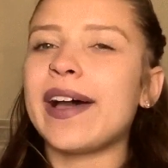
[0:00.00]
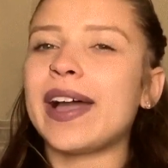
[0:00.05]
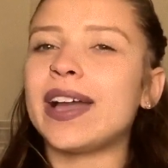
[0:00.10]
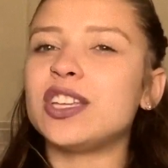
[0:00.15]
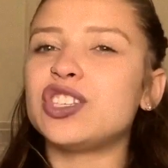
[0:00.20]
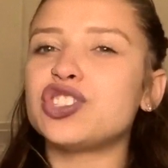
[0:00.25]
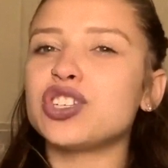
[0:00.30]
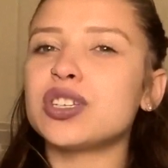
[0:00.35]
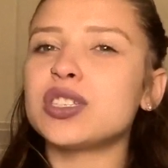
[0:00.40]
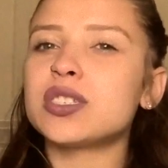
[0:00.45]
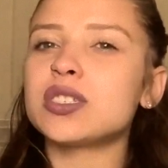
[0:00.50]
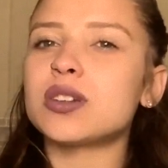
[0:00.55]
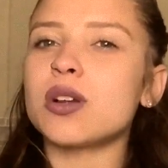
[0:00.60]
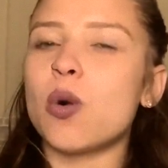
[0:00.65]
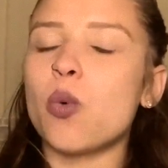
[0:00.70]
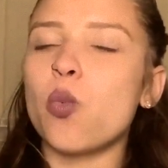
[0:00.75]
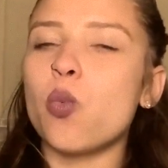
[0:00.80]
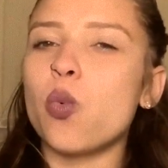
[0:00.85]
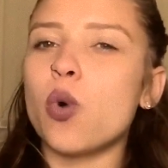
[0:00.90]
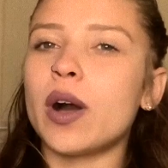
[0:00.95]
I
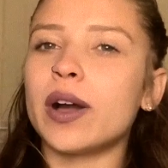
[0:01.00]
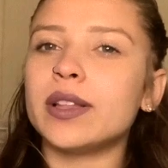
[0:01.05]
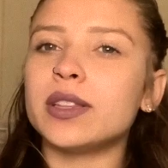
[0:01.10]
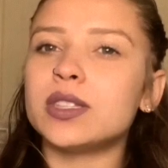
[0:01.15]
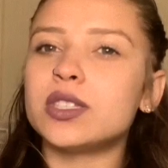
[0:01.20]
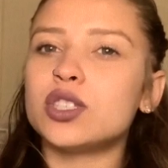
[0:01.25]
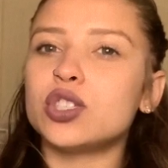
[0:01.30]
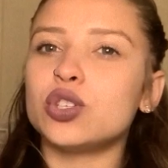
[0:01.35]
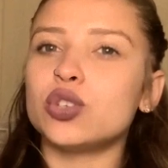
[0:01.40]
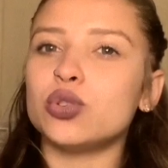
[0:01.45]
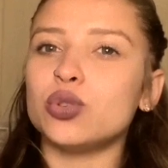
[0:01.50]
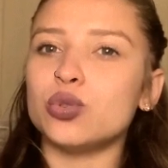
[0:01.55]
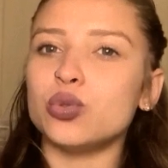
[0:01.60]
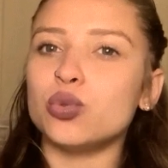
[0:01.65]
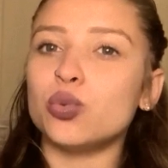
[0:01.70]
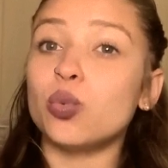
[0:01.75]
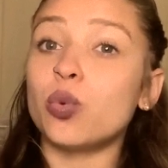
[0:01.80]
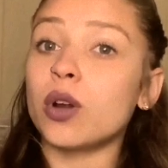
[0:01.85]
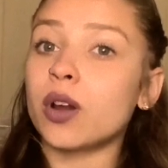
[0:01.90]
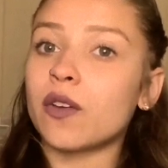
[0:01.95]
just want
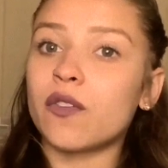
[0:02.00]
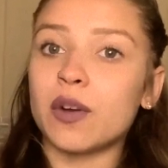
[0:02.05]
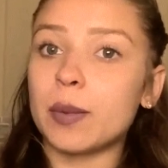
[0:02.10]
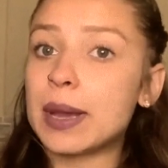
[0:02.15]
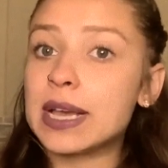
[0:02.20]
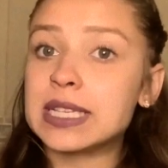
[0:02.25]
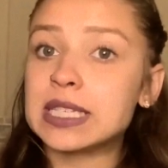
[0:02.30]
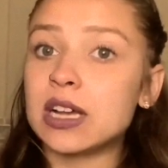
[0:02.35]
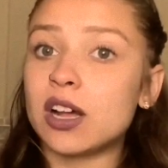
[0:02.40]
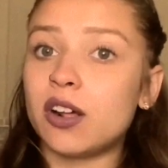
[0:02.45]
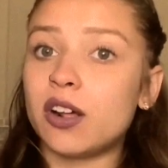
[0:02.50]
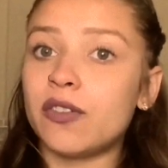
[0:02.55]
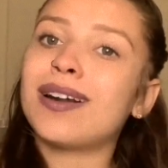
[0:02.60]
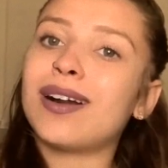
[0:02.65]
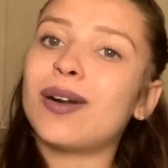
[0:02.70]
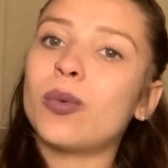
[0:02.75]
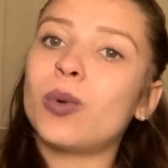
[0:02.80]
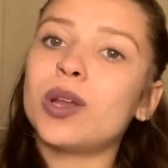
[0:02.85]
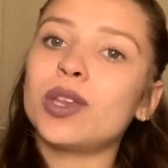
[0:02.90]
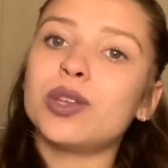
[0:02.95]
to work for myself.
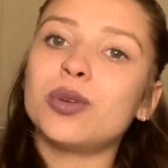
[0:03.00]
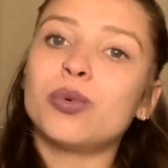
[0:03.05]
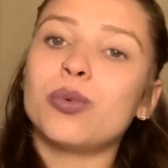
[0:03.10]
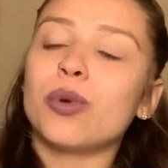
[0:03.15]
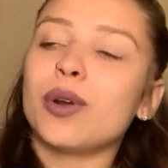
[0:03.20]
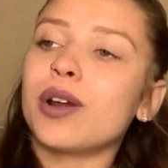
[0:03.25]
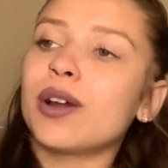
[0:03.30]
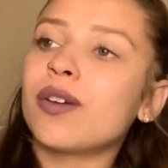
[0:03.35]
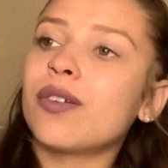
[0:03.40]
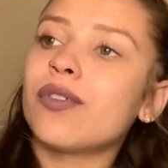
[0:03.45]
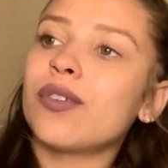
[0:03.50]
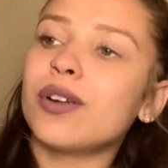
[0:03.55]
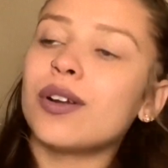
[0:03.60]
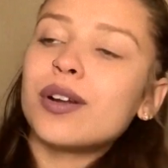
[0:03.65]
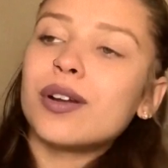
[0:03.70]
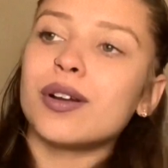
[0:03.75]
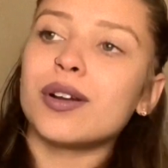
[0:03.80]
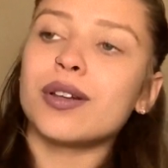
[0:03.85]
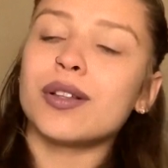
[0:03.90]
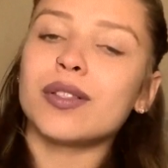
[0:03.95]
When you work
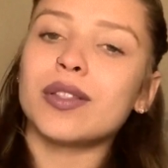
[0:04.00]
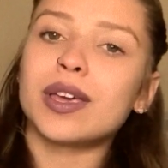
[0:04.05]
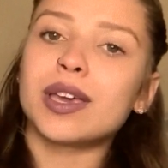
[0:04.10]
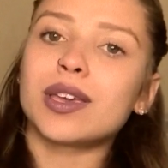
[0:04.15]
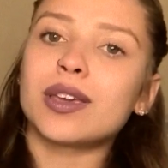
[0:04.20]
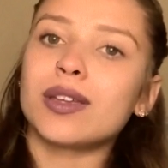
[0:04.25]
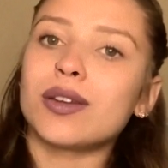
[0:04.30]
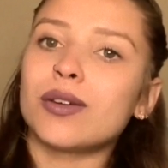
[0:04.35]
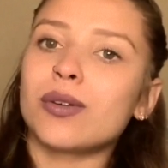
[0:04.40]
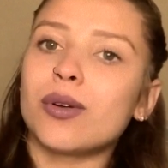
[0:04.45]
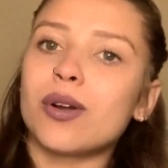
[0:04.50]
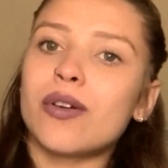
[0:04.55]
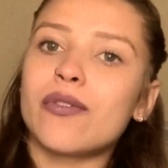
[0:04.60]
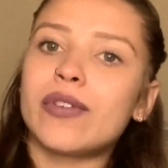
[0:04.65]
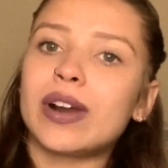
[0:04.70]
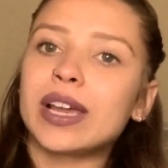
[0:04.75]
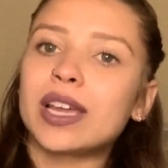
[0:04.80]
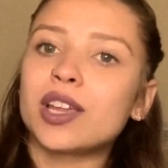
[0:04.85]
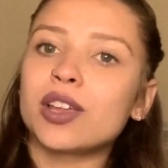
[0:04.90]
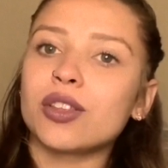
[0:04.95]
for like, you know, a
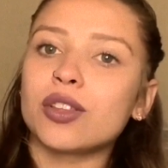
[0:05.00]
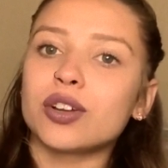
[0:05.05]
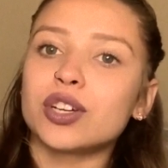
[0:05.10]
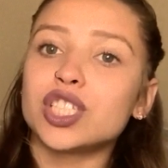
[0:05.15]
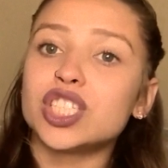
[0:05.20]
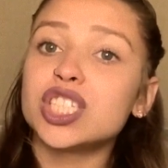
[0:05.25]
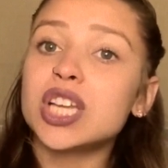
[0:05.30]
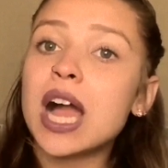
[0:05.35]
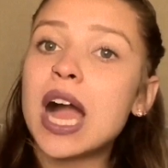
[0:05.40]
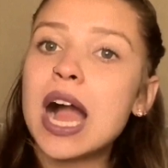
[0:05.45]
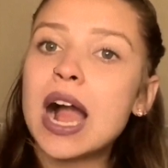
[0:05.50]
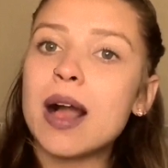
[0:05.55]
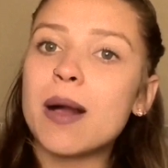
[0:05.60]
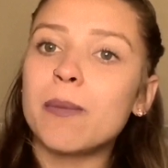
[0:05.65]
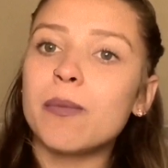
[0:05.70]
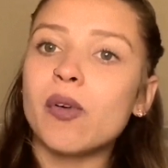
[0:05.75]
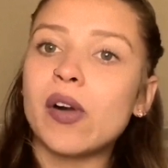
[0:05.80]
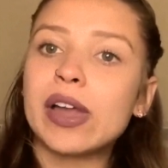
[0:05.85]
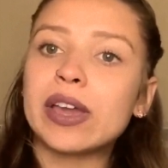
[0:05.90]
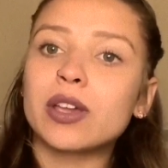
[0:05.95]
regular
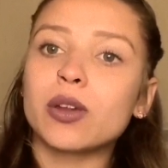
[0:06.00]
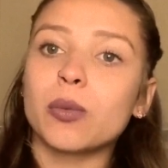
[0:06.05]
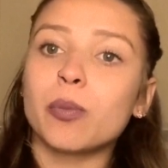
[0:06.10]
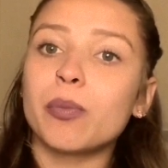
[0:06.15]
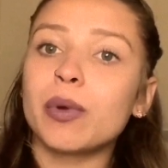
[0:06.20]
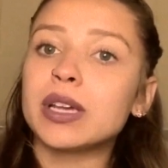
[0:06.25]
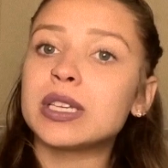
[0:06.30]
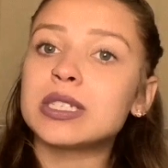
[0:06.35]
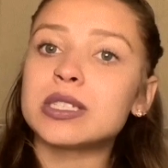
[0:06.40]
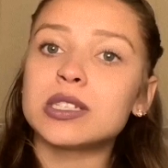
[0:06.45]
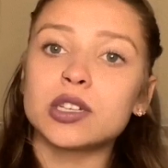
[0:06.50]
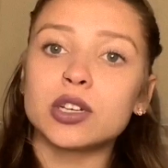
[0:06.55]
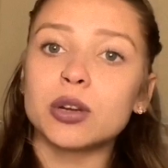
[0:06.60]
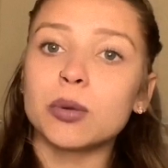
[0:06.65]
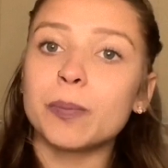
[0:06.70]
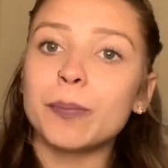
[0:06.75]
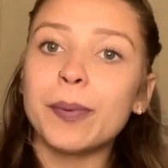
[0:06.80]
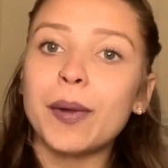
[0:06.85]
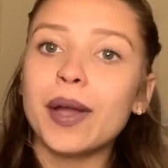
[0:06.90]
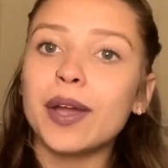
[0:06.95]
job, like you're busting your
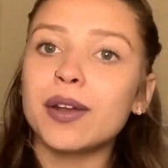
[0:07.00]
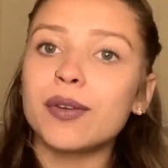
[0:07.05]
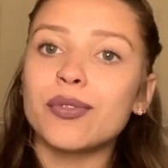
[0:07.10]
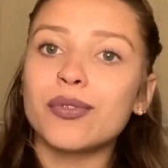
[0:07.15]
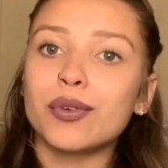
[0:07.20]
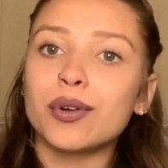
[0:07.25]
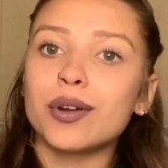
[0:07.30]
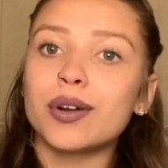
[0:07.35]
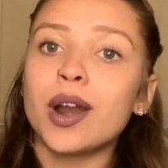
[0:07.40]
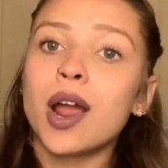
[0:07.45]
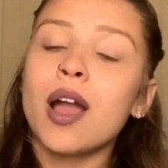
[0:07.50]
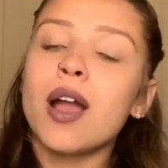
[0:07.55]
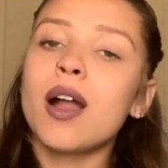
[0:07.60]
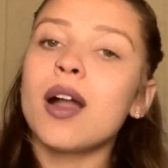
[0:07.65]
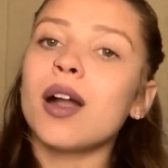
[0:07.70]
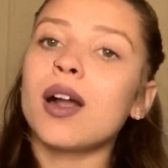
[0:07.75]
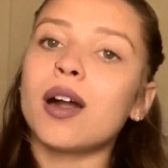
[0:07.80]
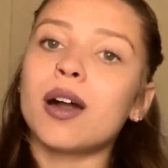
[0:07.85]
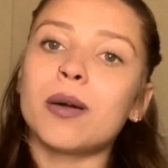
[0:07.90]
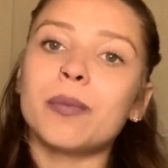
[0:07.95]
butt for
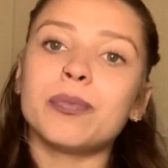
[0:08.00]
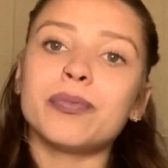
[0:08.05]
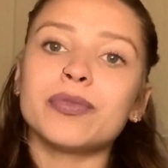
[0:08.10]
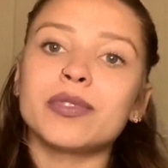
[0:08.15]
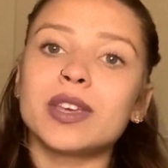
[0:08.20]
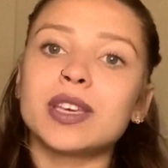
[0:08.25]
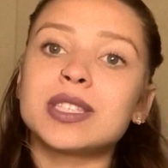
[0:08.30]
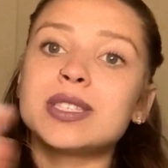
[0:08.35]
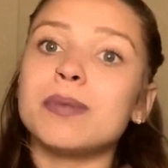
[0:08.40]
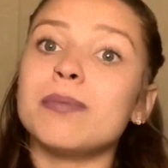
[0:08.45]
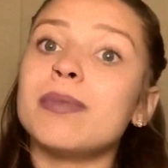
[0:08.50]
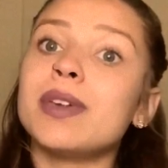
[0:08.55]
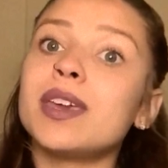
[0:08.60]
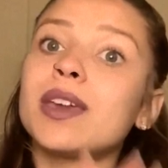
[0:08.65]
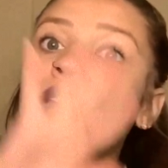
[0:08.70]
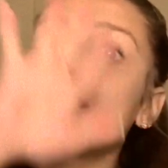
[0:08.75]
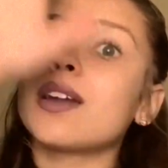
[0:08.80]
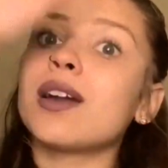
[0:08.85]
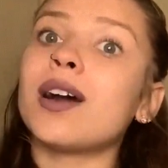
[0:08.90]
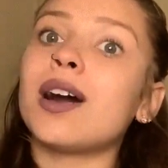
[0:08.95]
like to
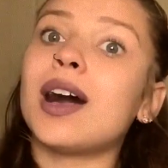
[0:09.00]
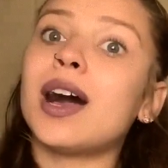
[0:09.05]
make